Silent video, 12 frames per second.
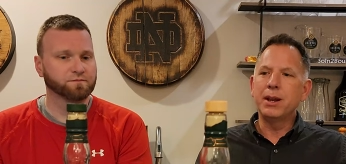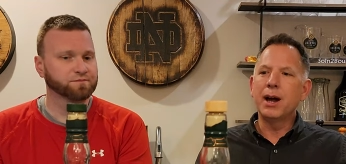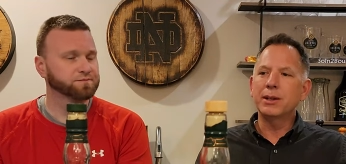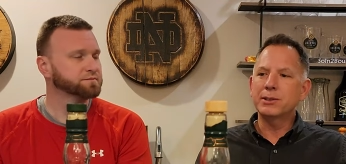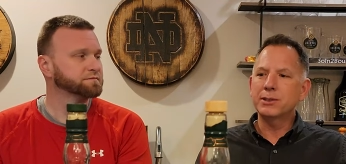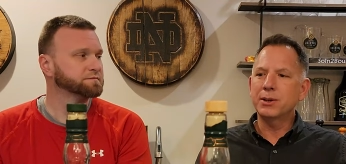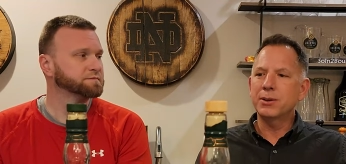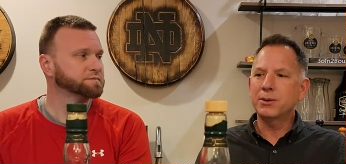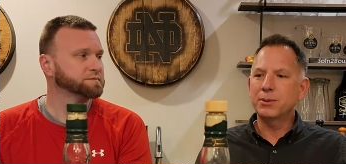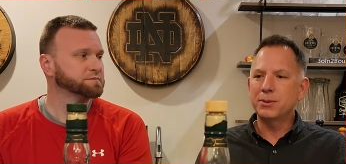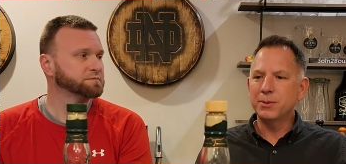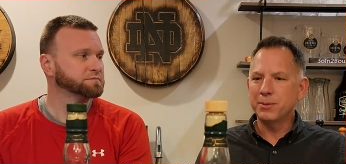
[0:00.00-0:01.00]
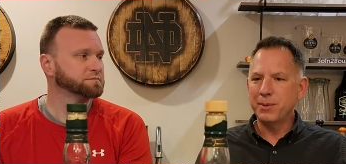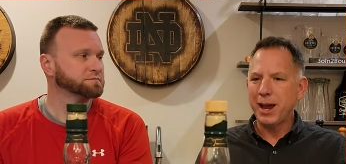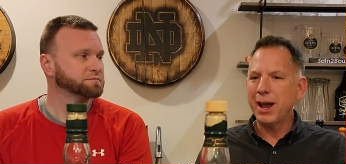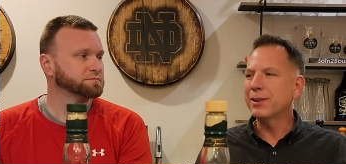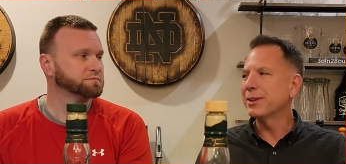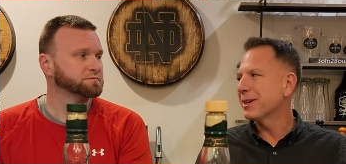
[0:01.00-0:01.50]
Speaker 1: not so
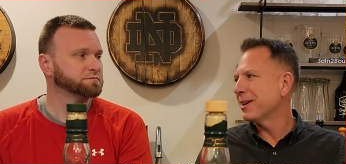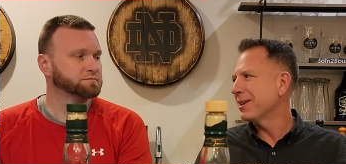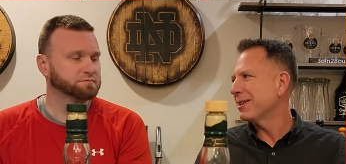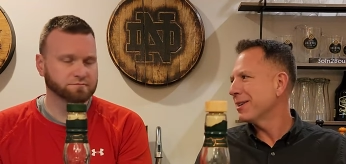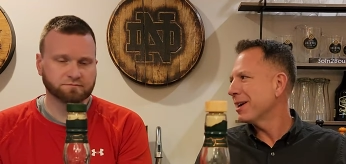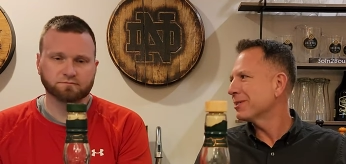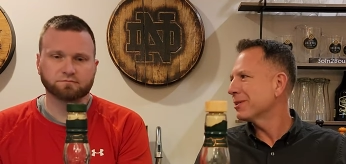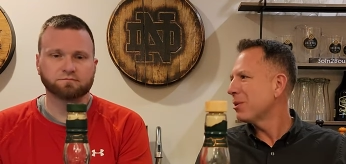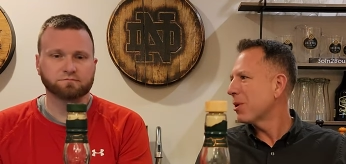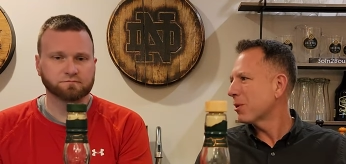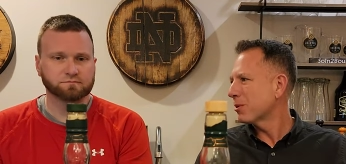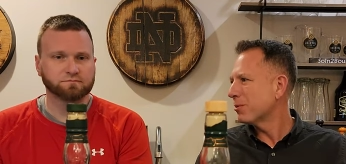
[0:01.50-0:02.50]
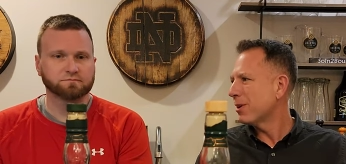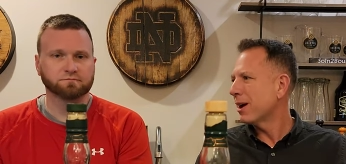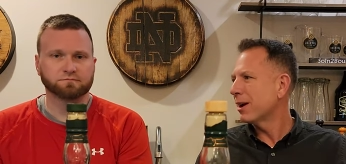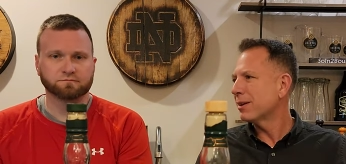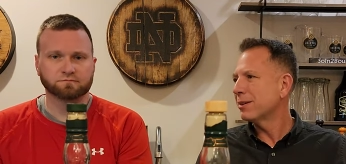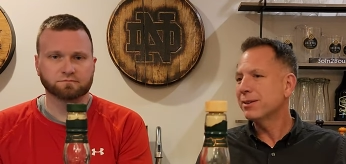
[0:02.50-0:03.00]
allocated, not so hard to
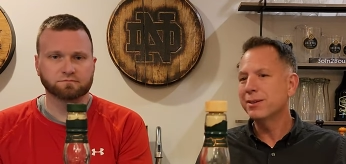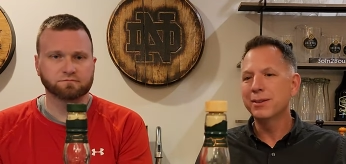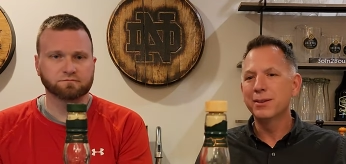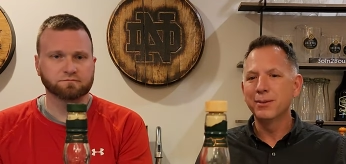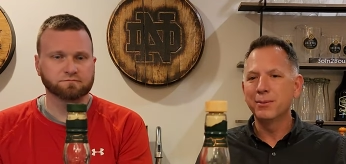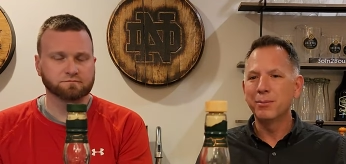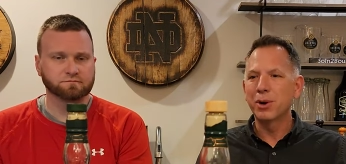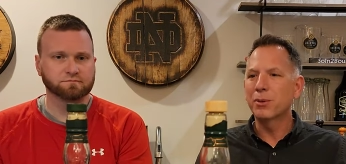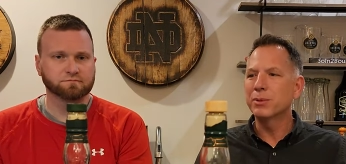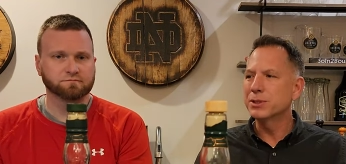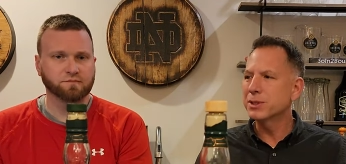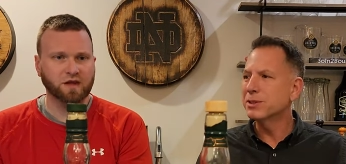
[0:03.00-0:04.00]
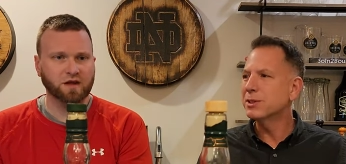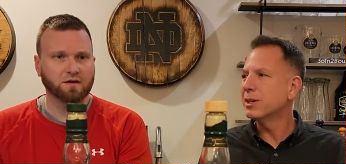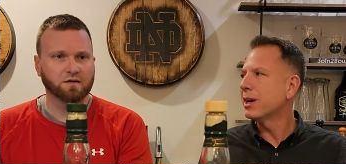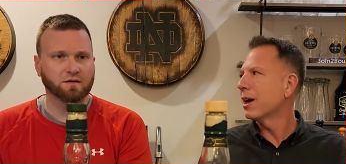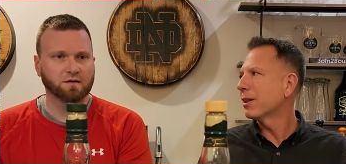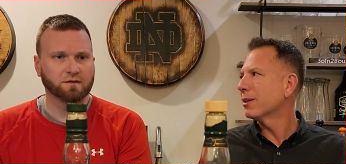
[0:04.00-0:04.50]
find bourbons and yeah.
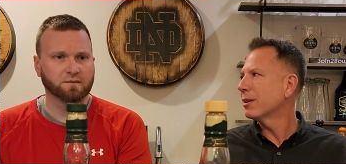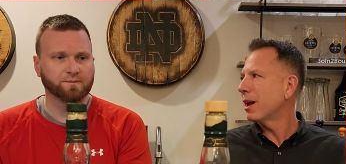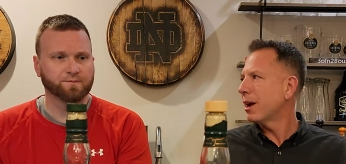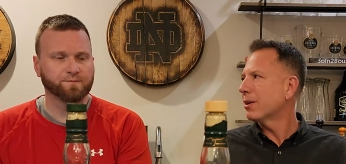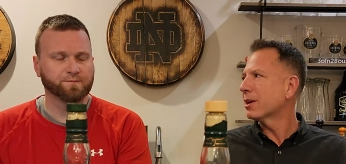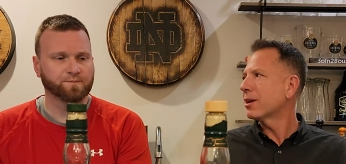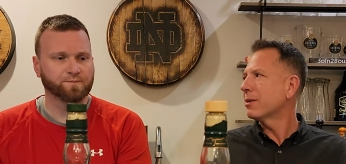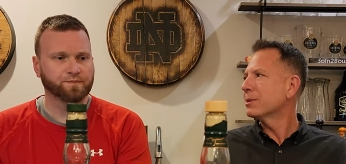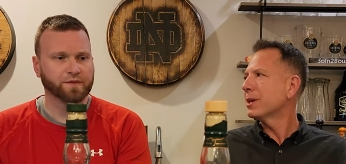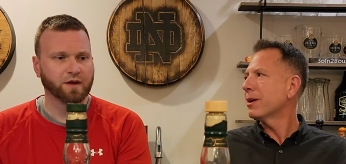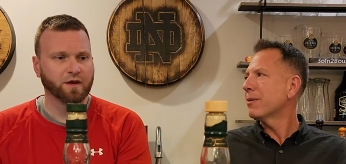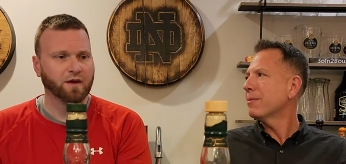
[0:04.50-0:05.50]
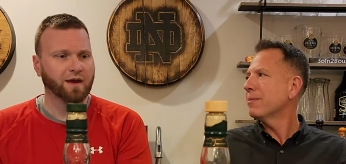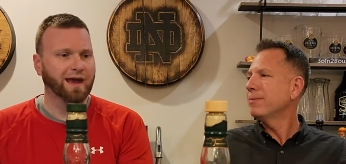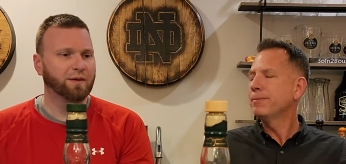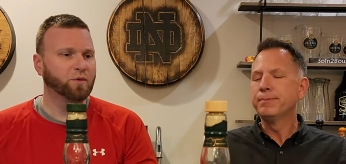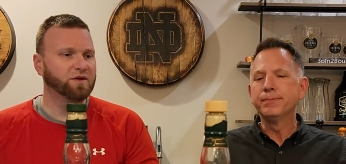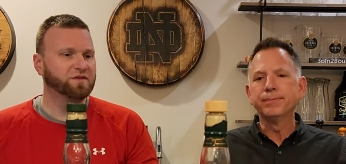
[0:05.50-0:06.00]
see how it, how it comes out.
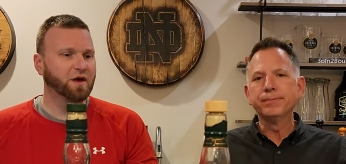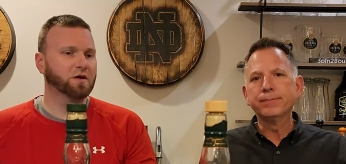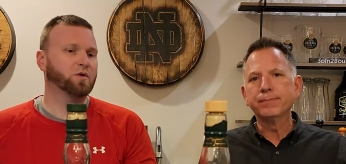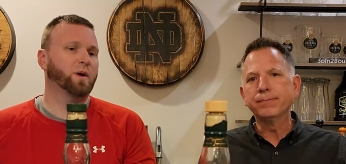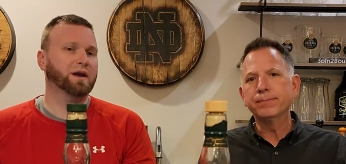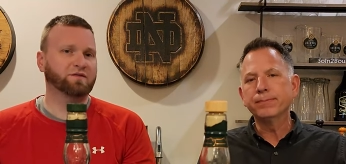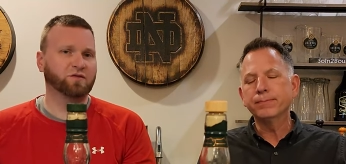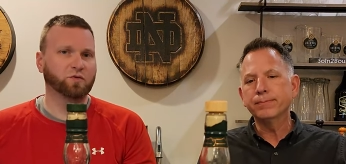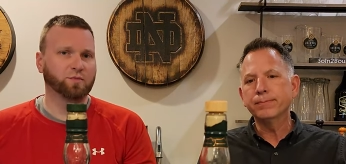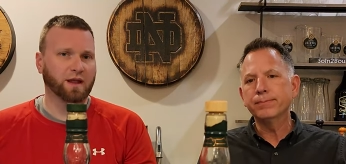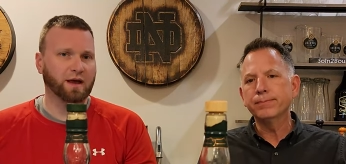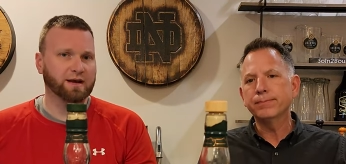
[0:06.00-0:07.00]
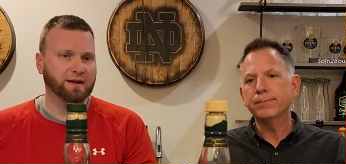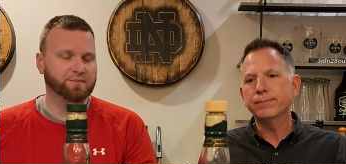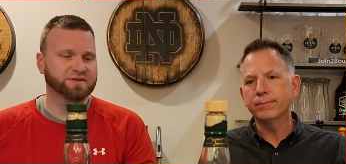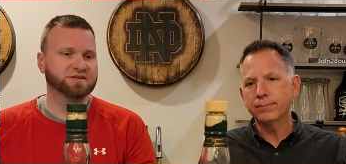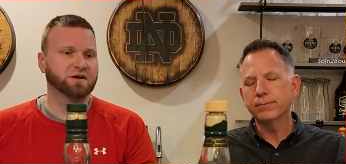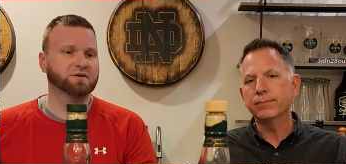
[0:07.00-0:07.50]
Speaker 2: And we've done quite a few blind
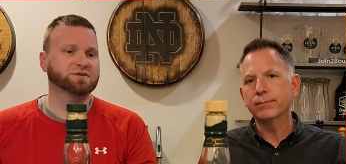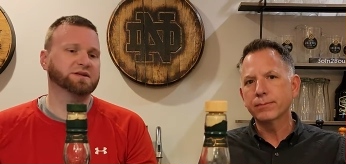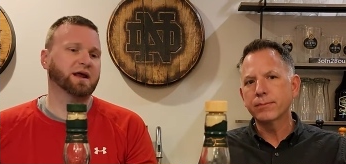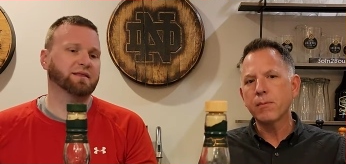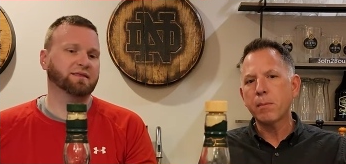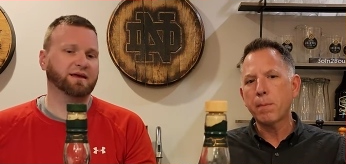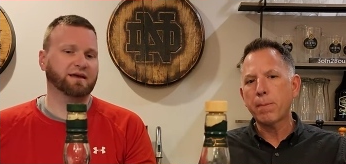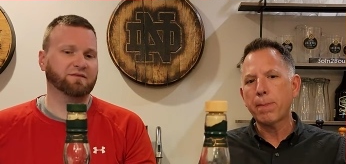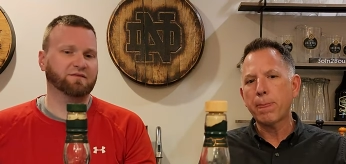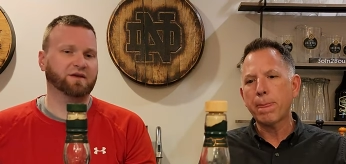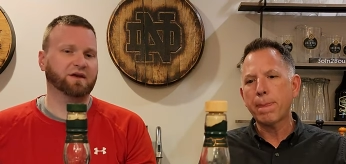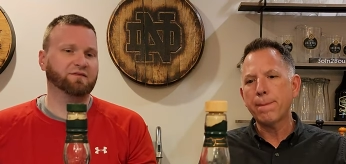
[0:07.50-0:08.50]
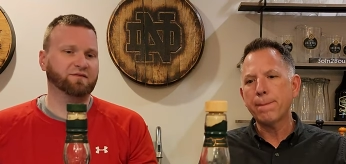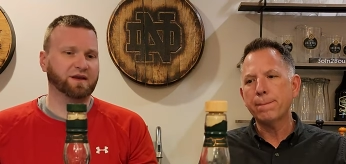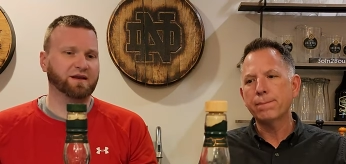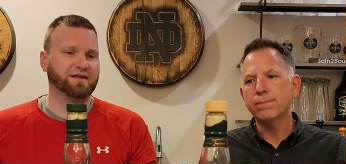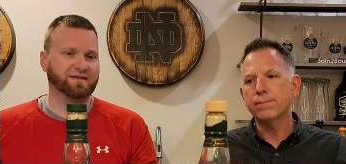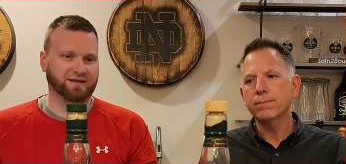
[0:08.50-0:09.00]
episodes, and I think if if
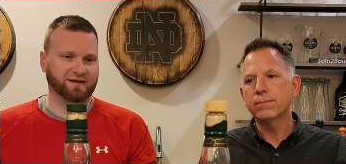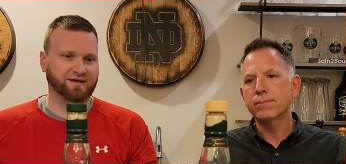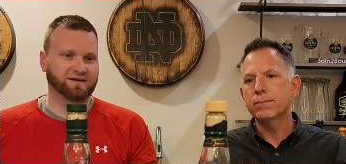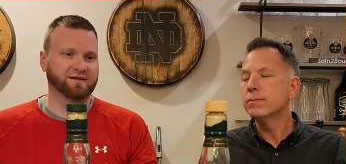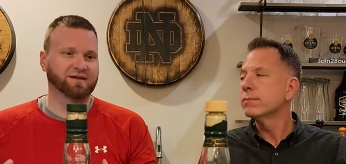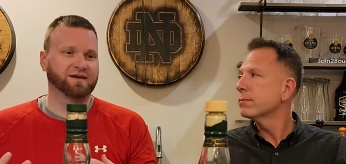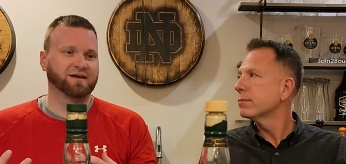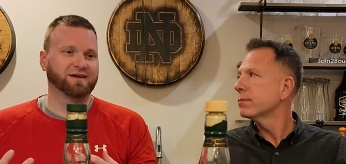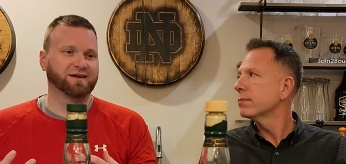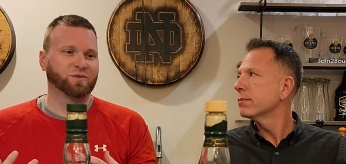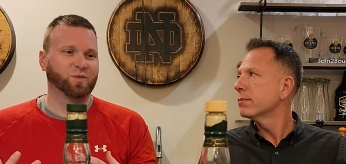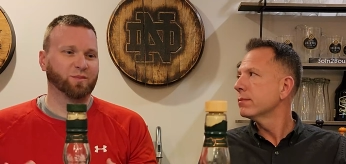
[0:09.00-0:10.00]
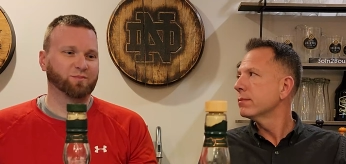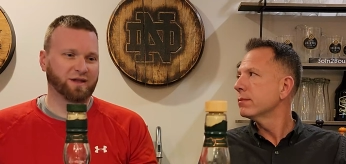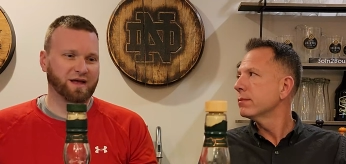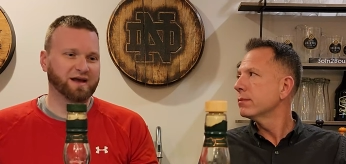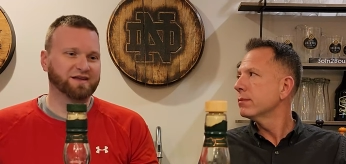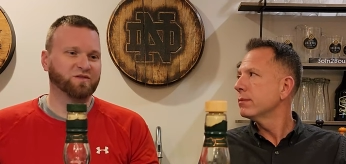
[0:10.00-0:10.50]
anything, what
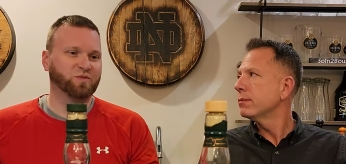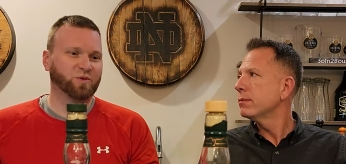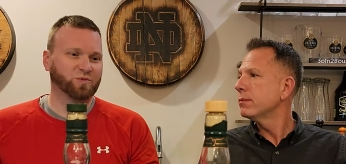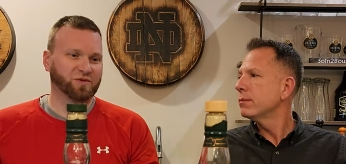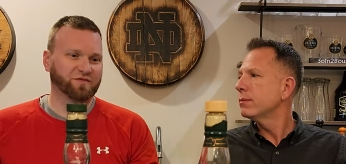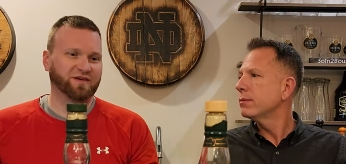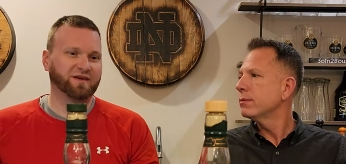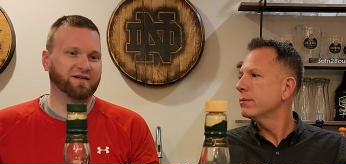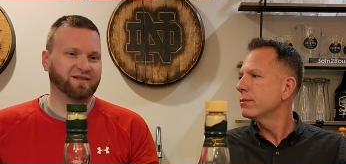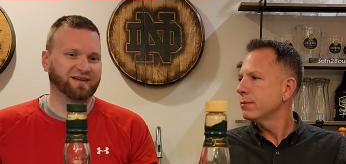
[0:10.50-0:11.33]
blinds will reveal